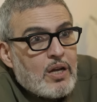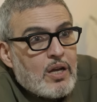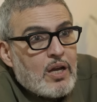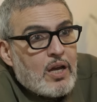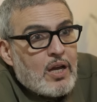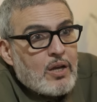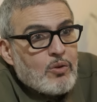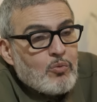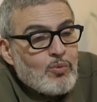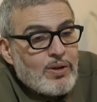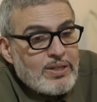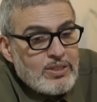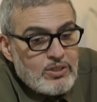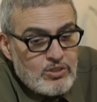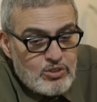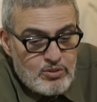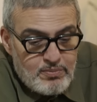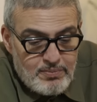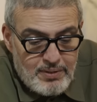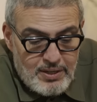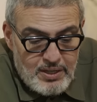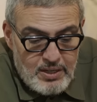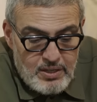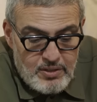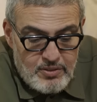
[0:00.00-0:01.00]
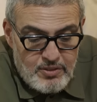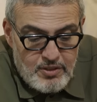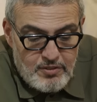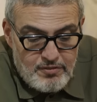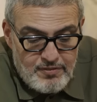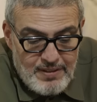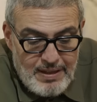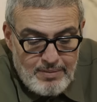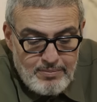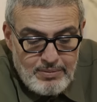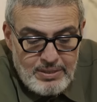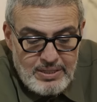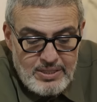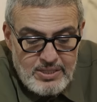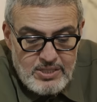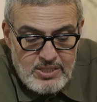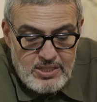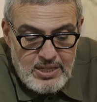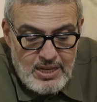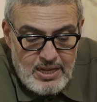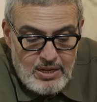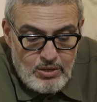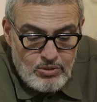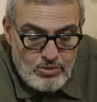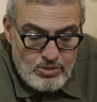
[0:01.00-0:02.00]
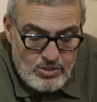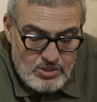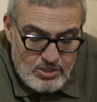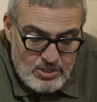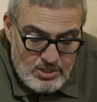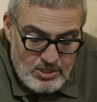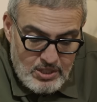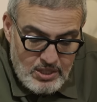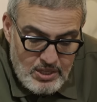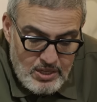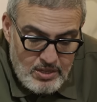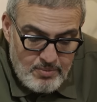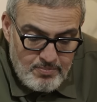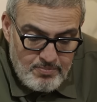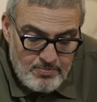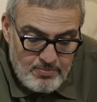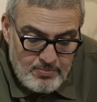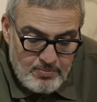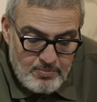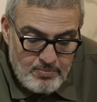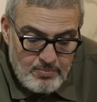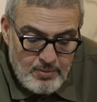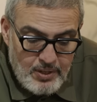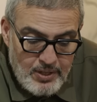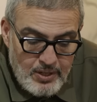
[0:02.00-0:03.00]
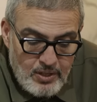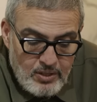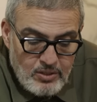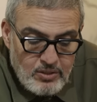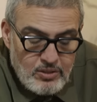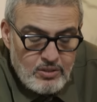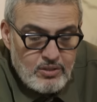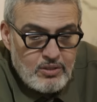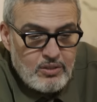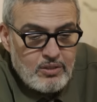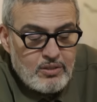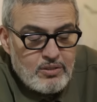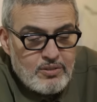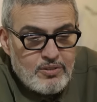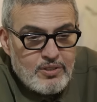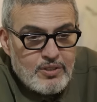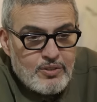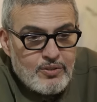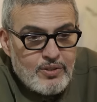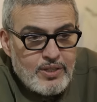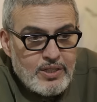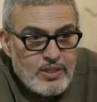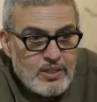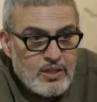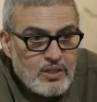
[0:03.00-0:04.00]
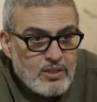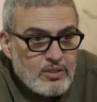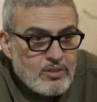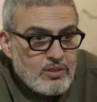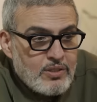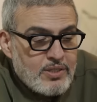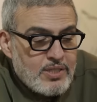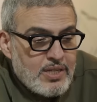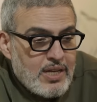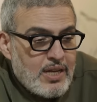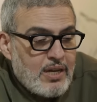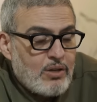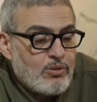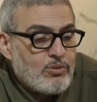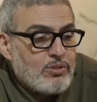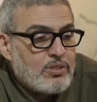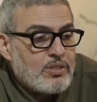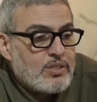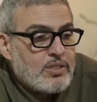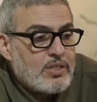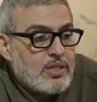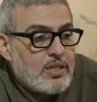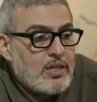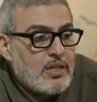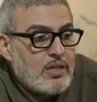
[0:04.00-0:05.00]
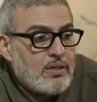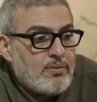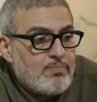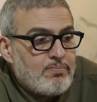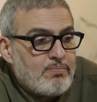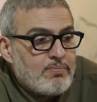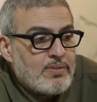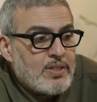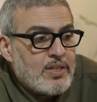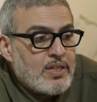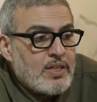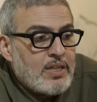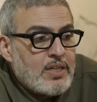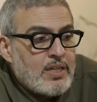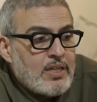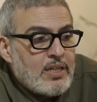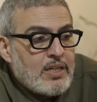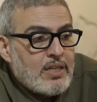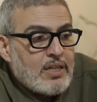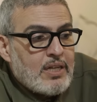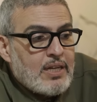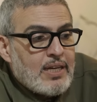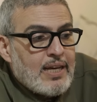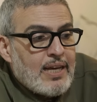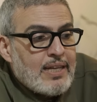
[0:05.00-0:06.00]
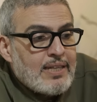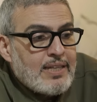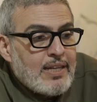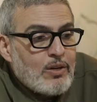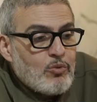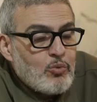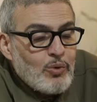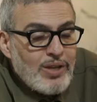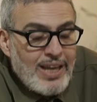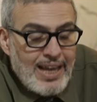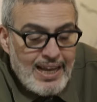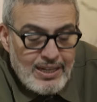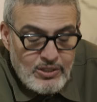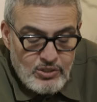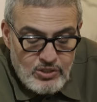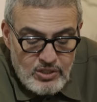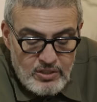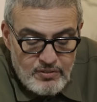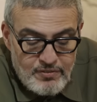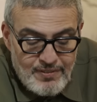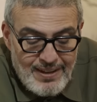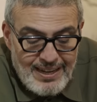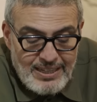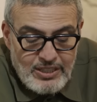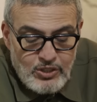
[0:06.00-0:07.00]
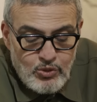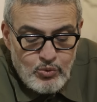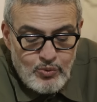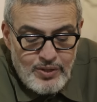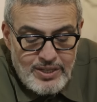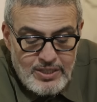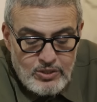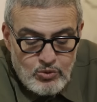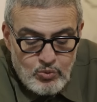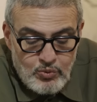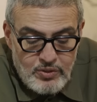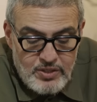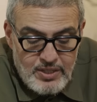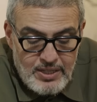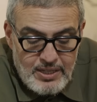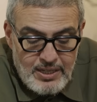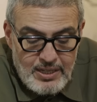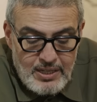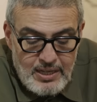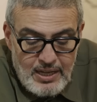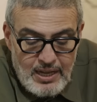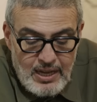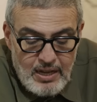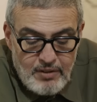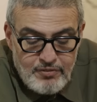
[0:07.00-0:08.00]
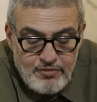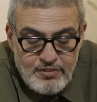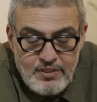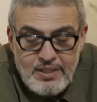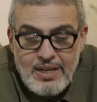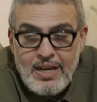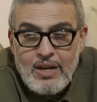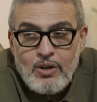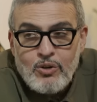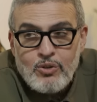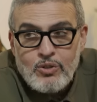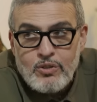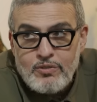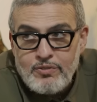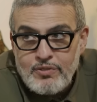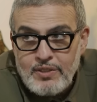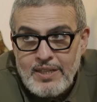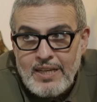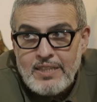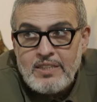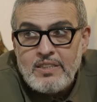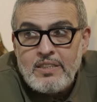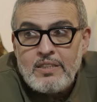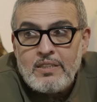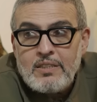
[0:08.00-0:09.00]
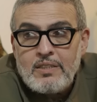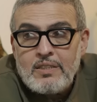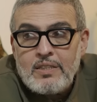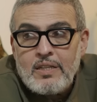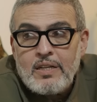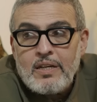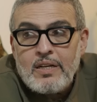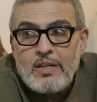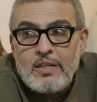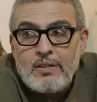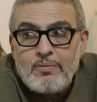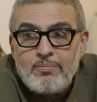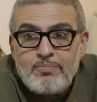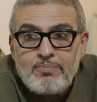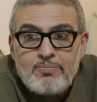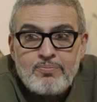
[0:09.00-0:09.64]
I went to the family's house, my uncle, the great uncle's house. And then we had to evacuate within half an hour of getting there.